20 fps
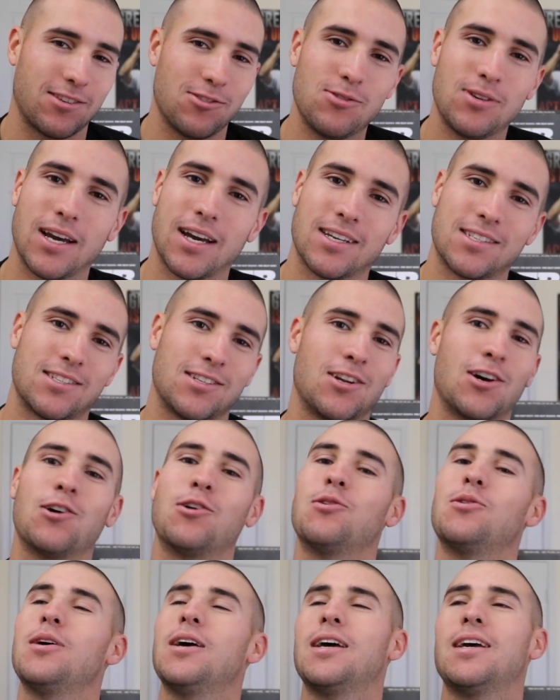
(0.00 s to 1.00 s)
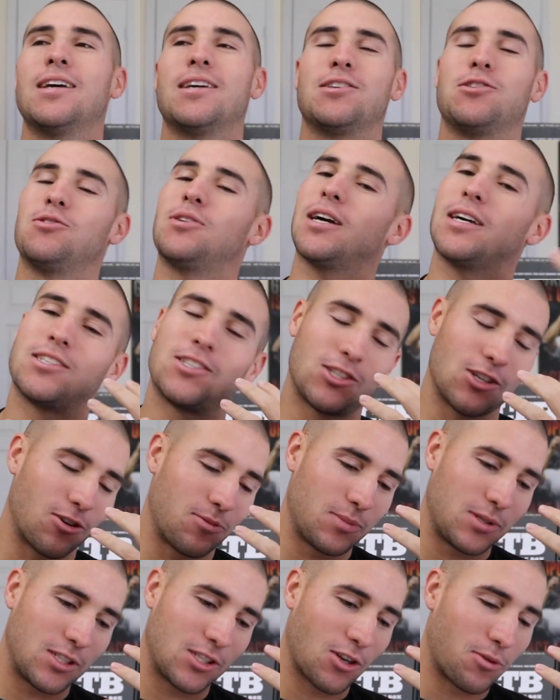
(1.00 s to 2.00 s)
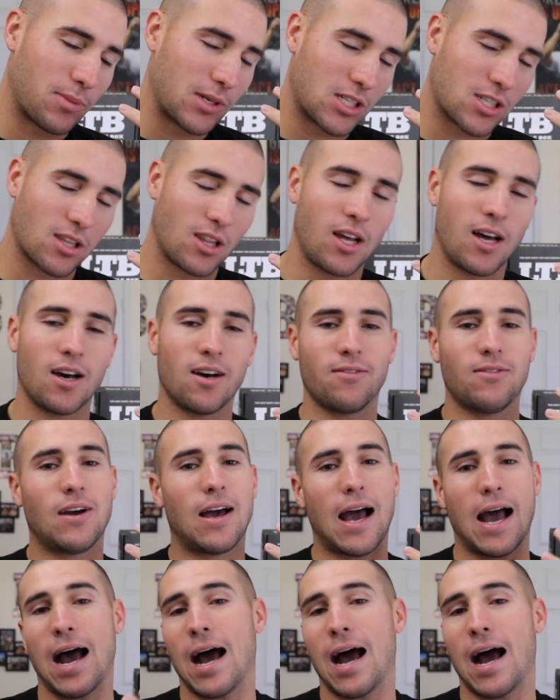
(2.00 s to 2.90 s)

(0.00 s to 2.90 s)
You guys know, you guys show me so much love.